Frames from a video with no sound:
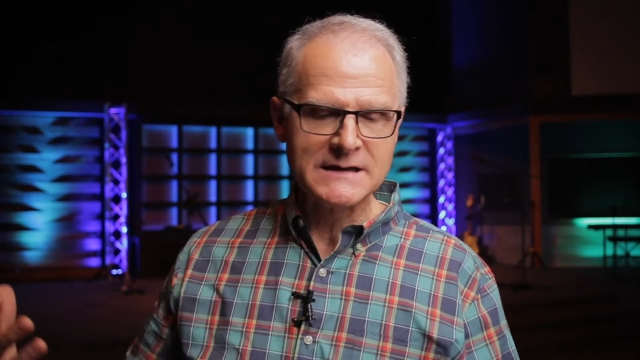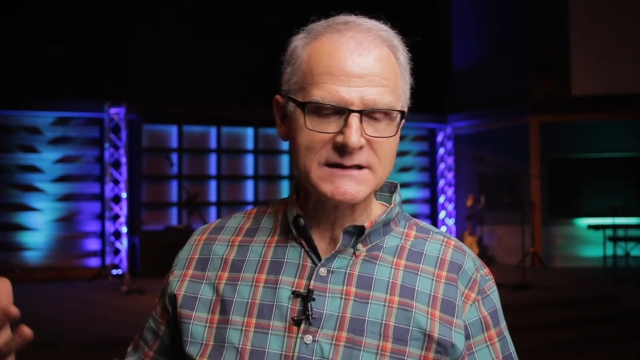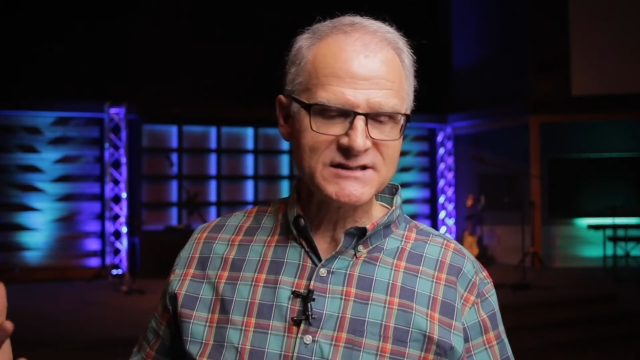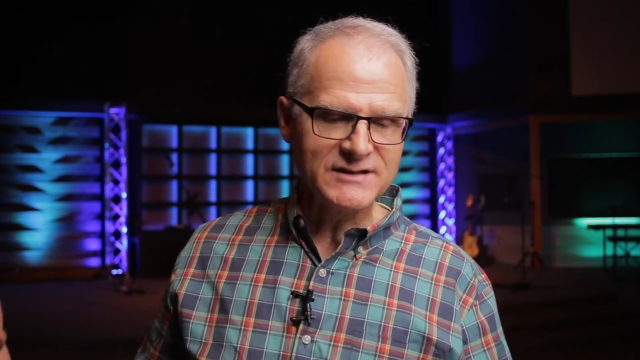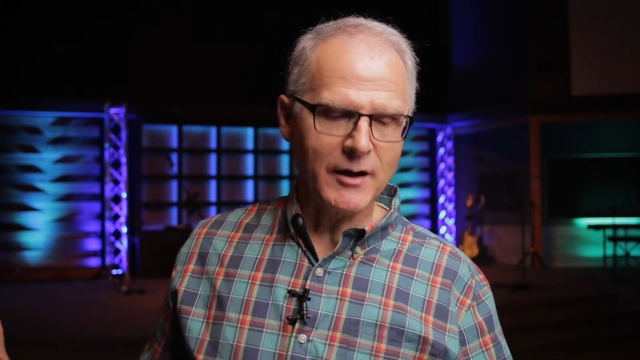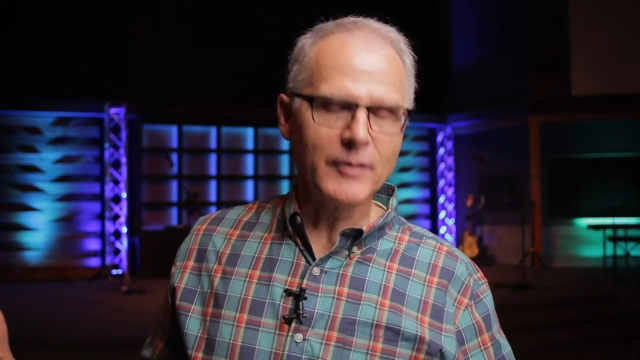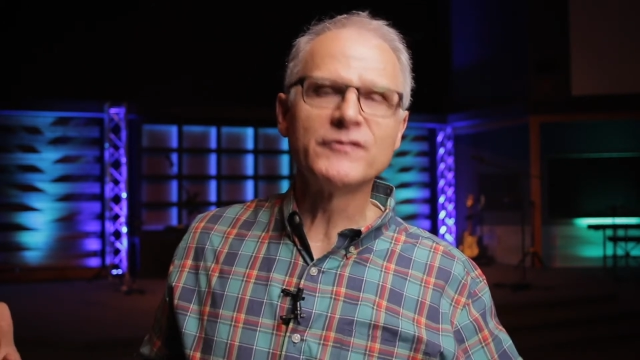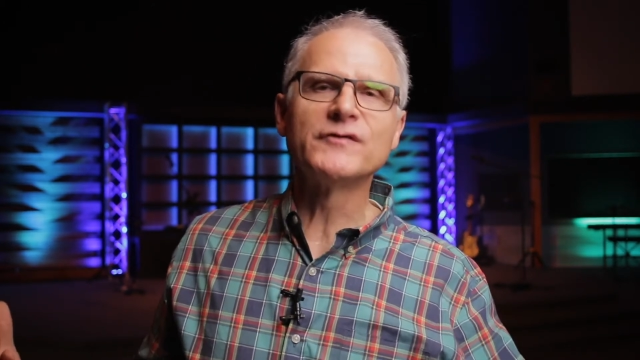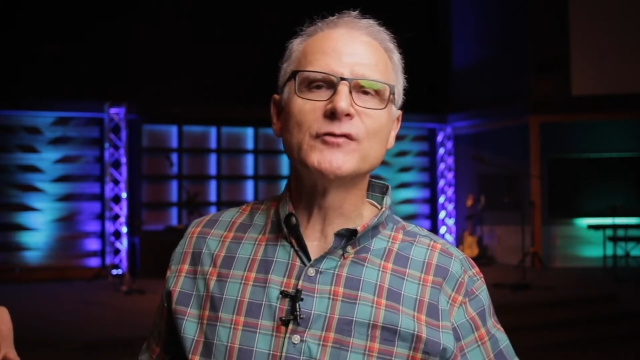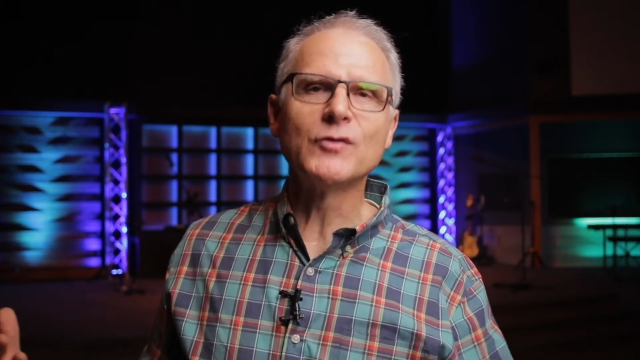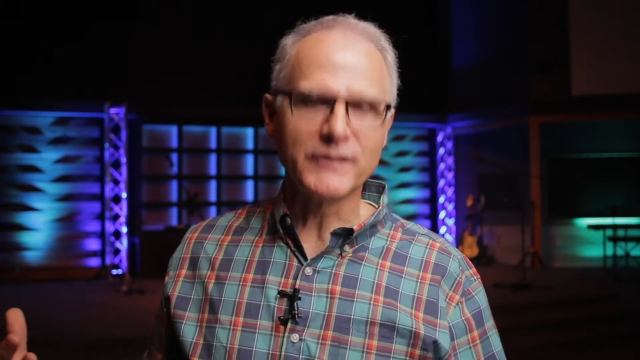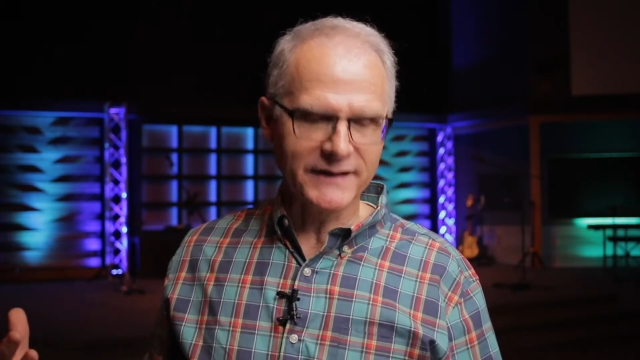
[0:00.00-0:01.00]
Psalm
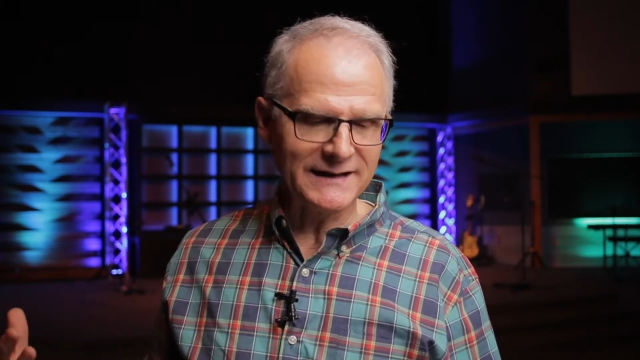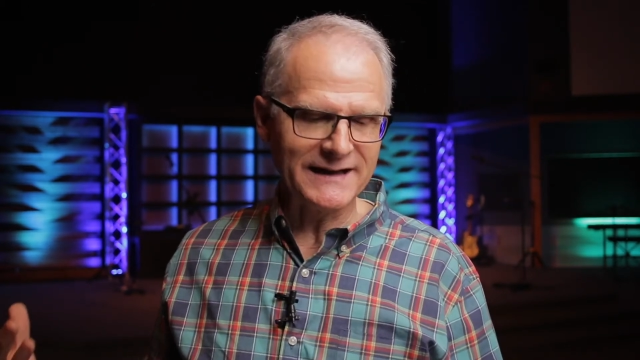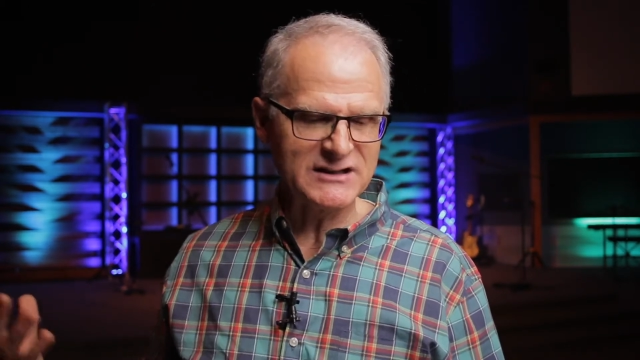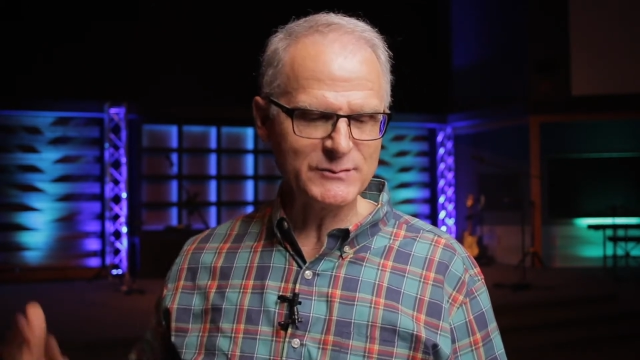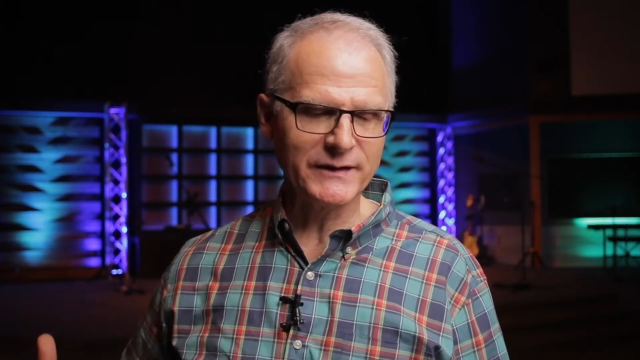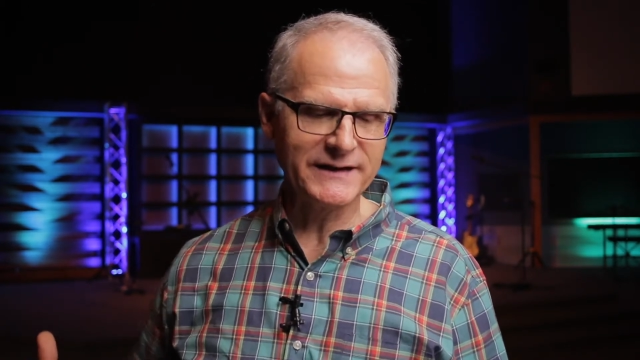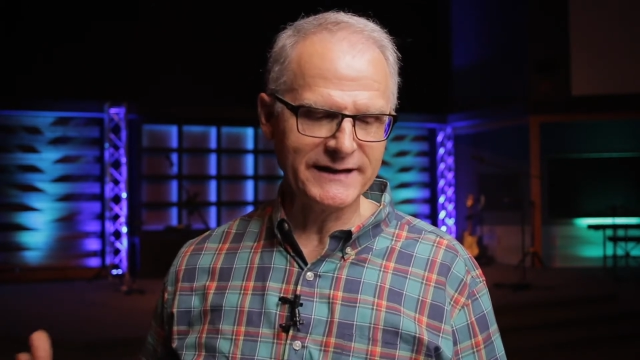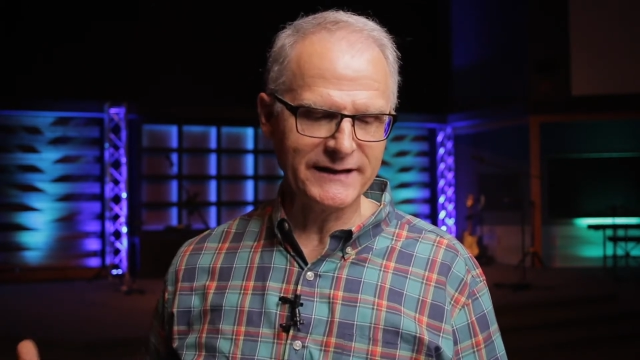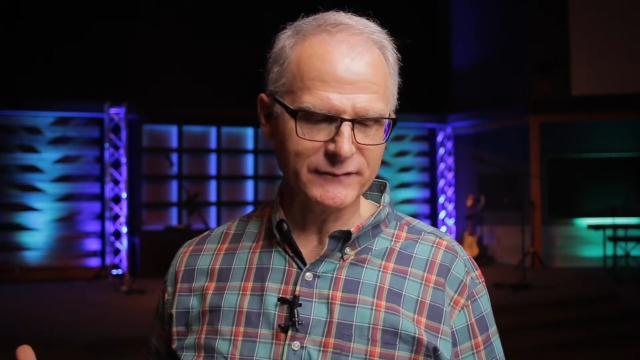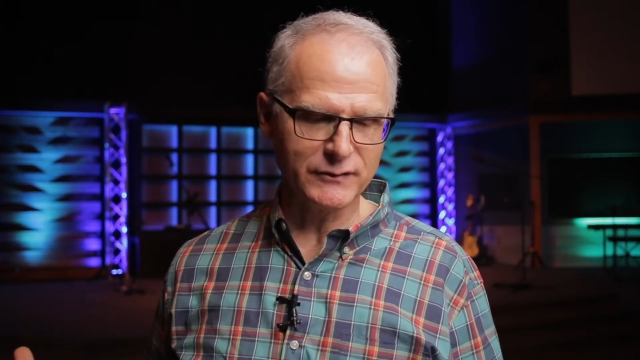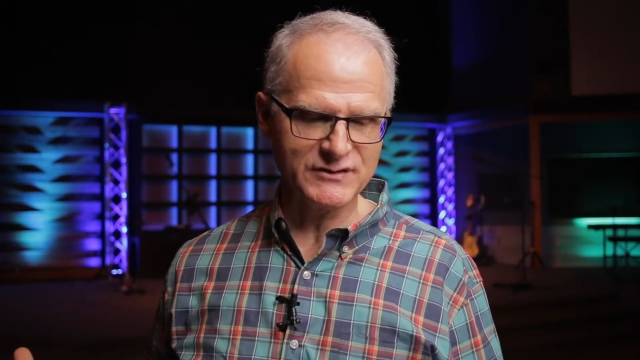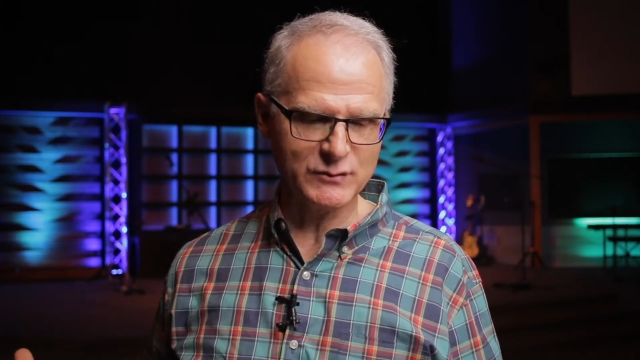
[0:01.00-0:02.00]
forty, let's begin
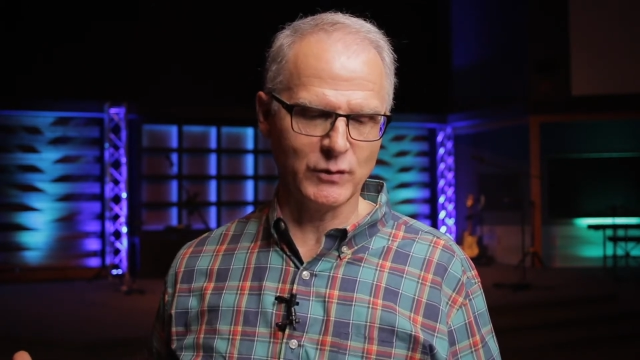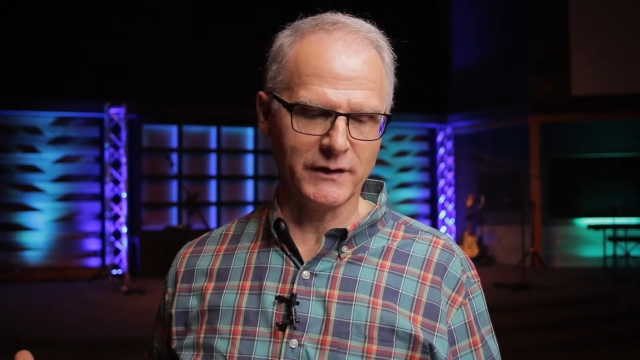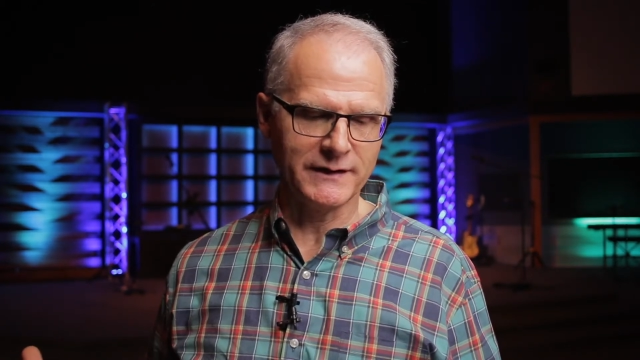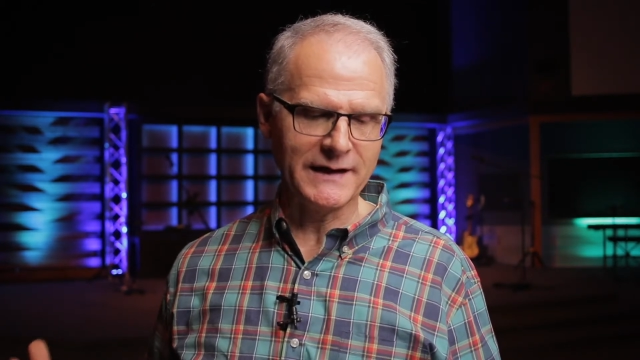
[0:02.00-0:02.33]
in verse one.